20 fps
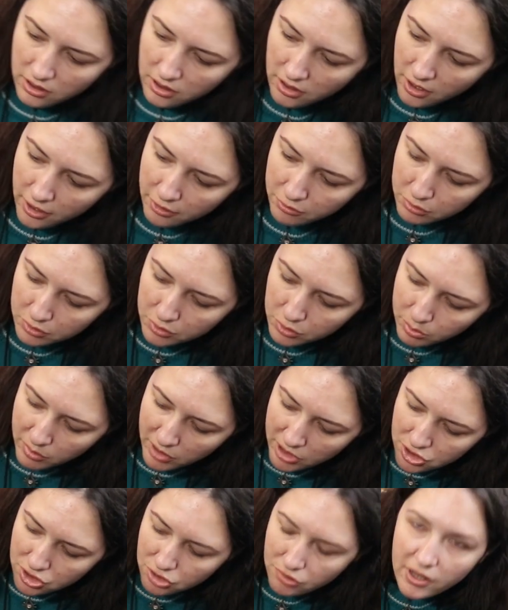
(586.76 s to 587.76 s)
I would
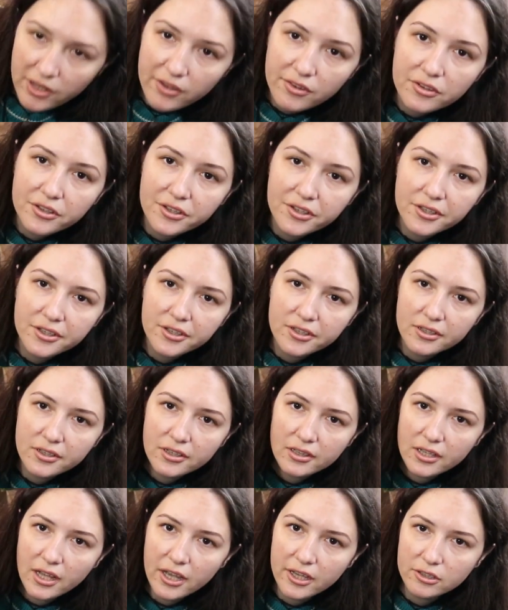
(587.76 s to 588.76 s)
much rather
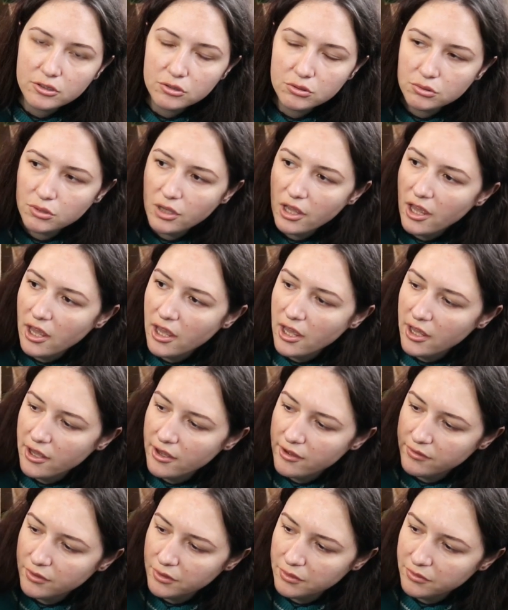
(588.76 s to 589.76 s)
like to
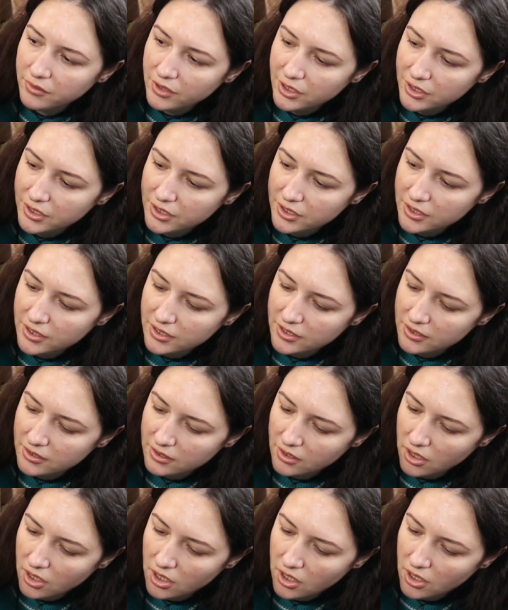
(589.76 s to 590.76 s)
have a very
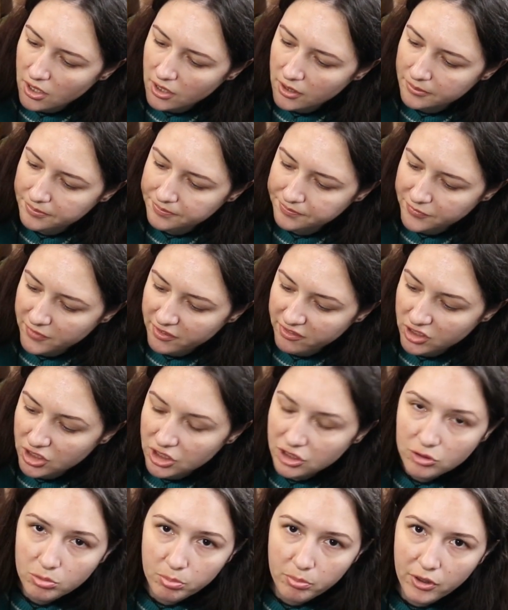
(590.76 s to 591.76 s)

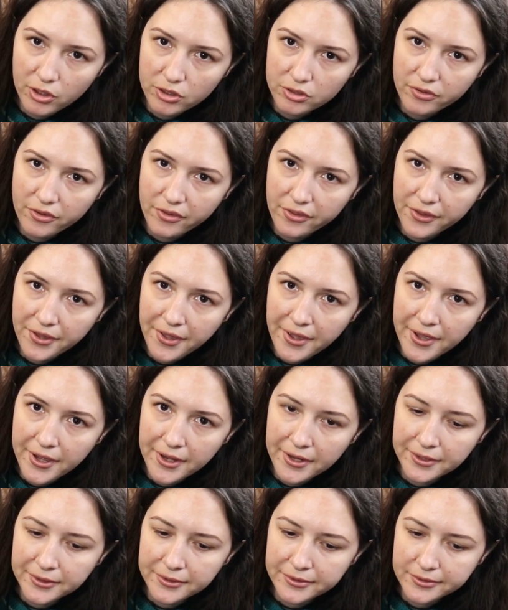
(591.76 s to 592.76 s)
fitted pot
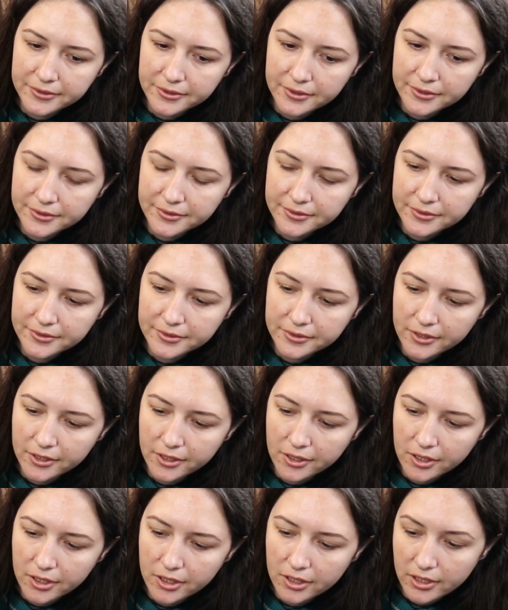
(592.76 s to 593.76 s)
than
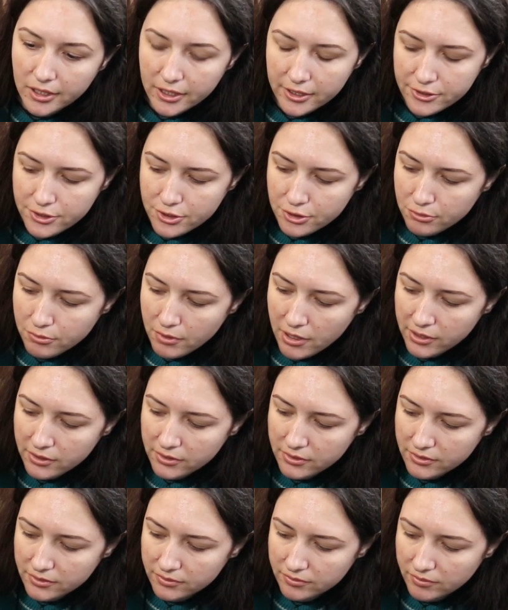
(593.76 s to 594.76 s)
a larger
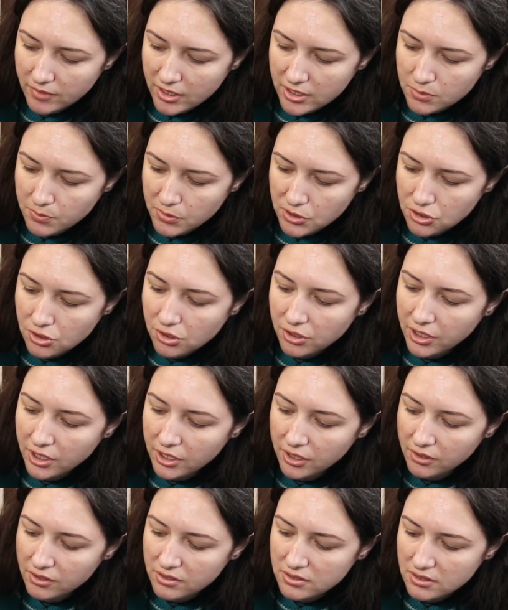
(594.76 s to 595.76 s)
one, especially
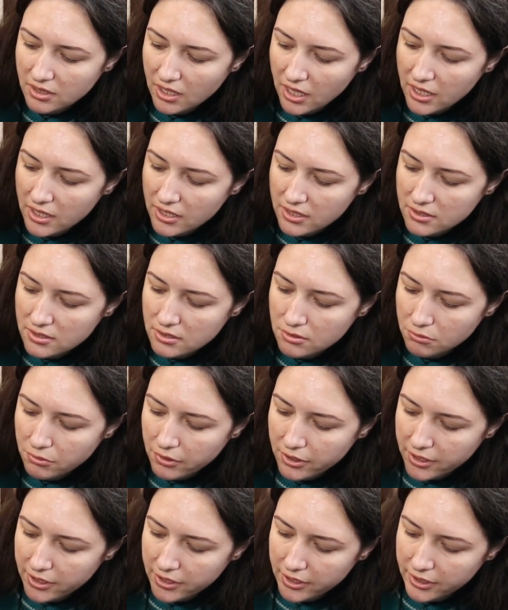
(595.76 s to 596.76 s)
in this case
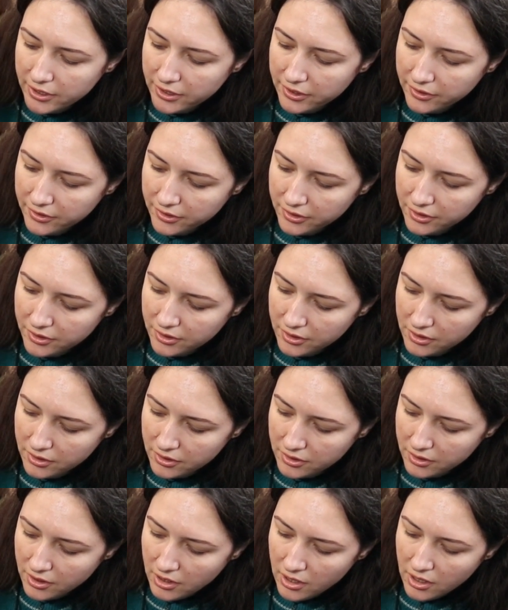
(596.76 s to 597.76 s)
where
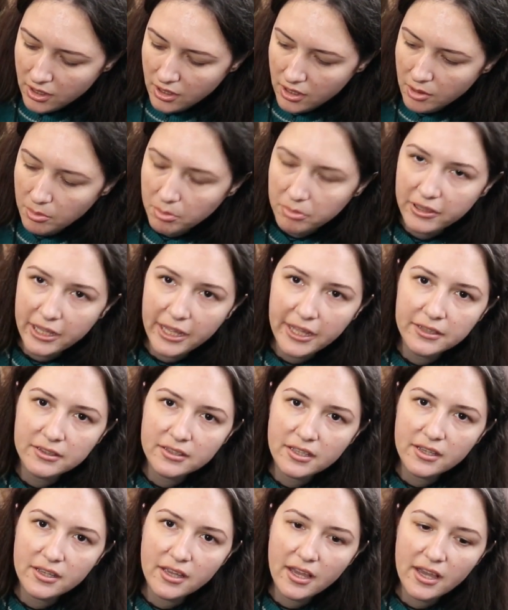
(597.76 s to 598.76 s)
the plant
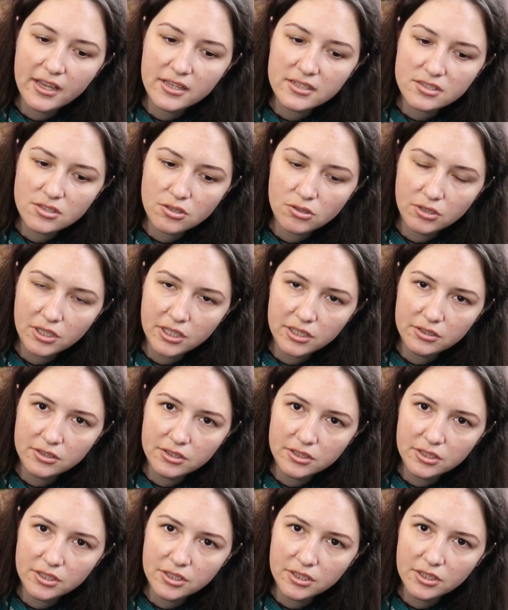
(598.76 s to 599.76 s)
has
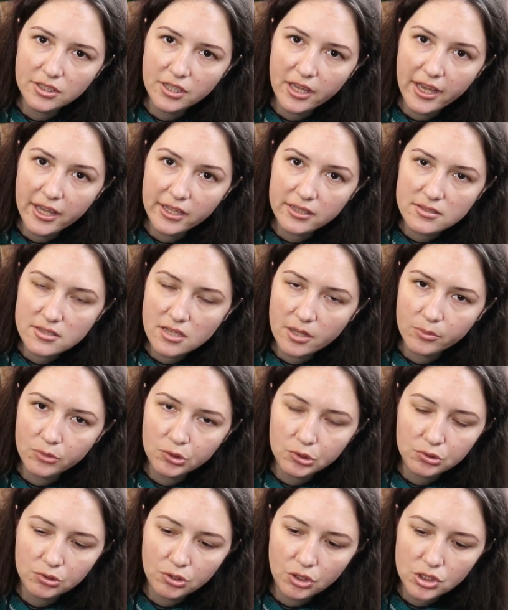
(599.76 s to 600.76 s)
already had some
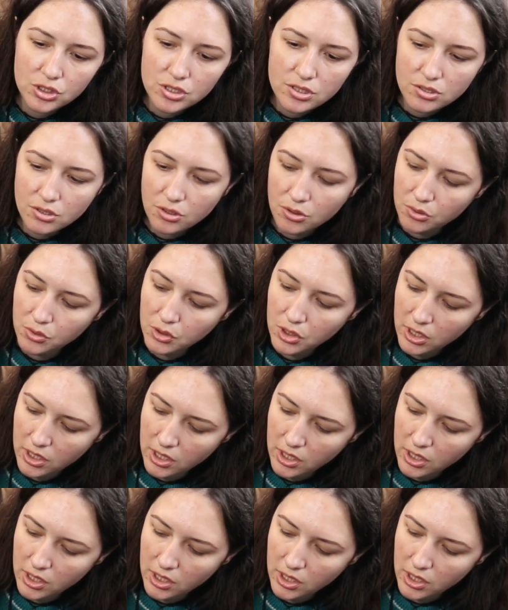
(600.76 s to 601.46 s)
root rot, so